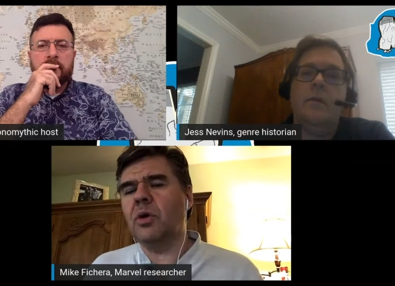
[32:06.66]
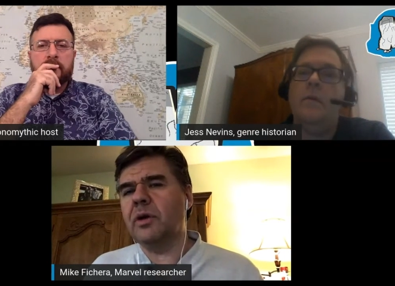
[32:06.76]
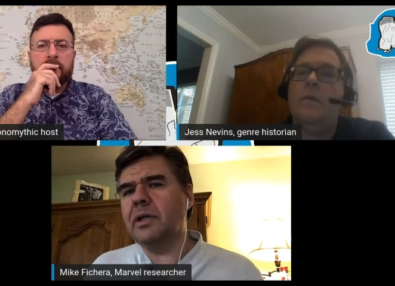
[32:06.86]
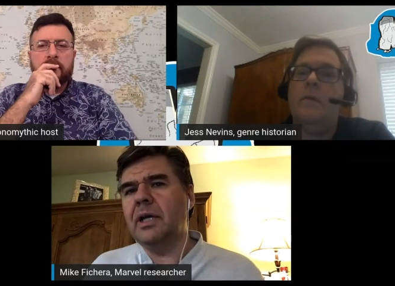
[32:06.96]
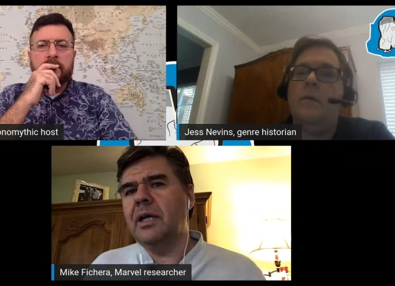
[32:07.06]

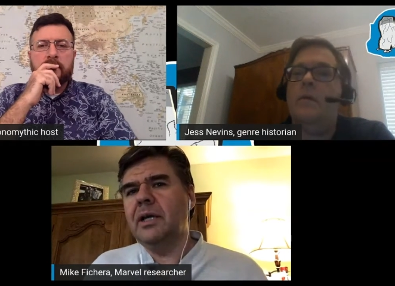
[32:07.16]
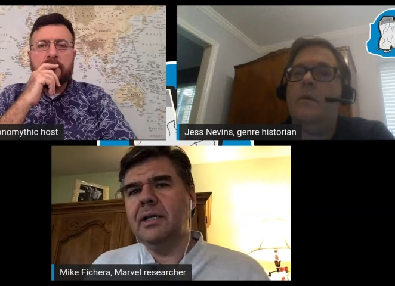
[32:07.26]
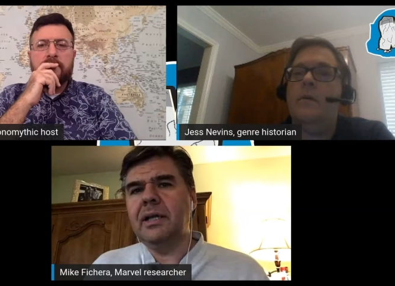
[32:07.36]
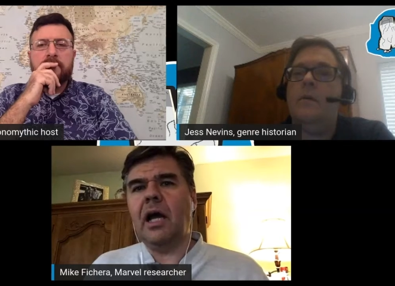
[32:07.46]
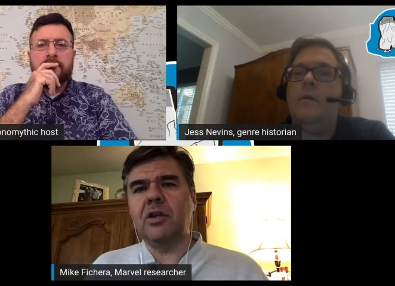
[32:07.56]
Speaker 1: weren't
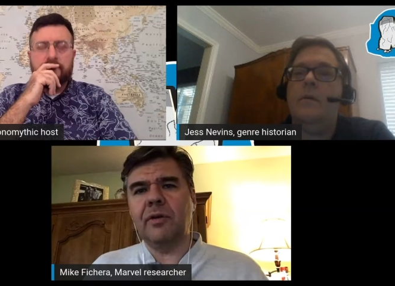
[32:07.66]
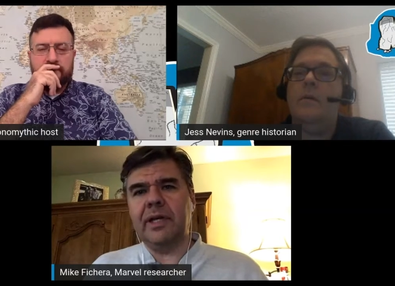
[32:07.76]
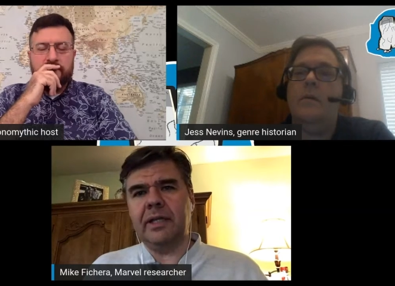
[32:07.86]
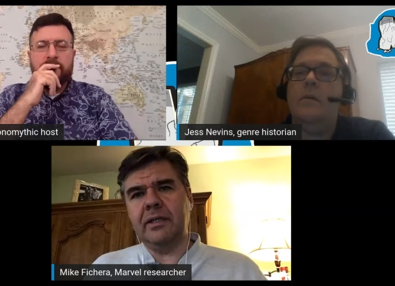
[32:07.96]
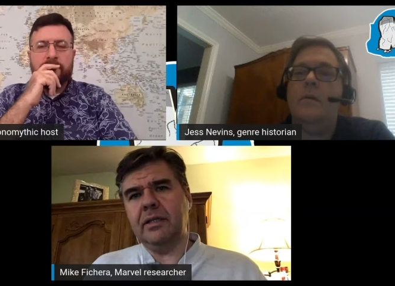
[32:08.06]

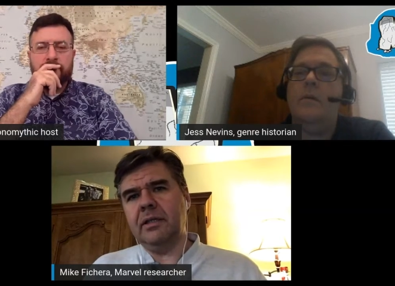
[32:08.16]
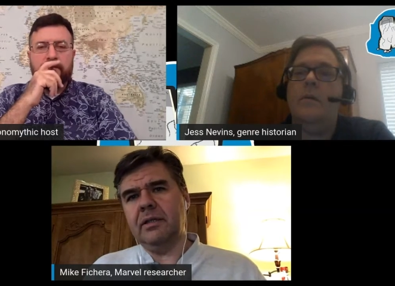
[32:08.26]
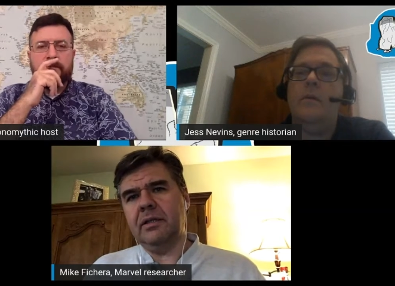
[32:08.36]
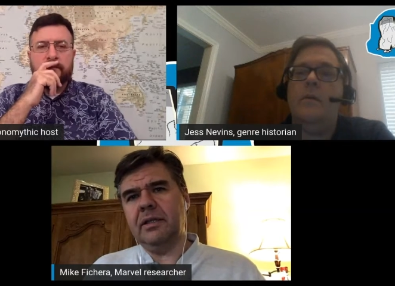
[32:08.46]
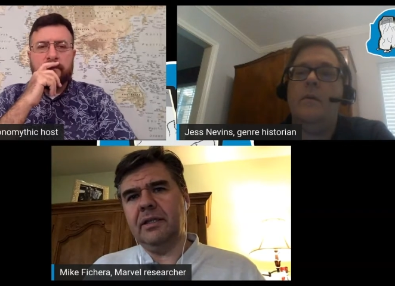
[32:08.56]
tolerating
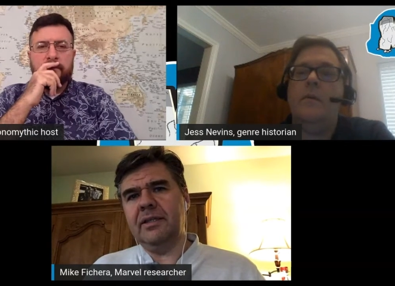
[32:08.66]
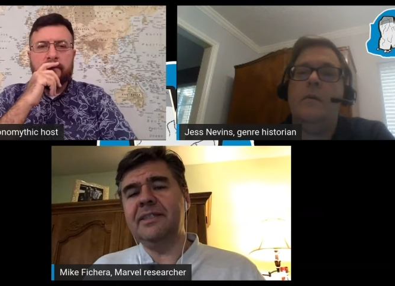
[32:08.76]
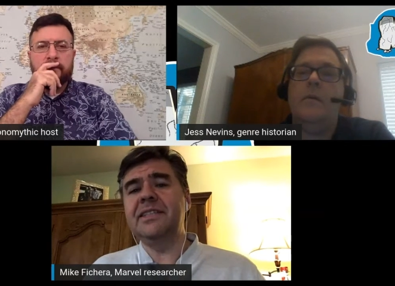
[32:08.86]
the the, the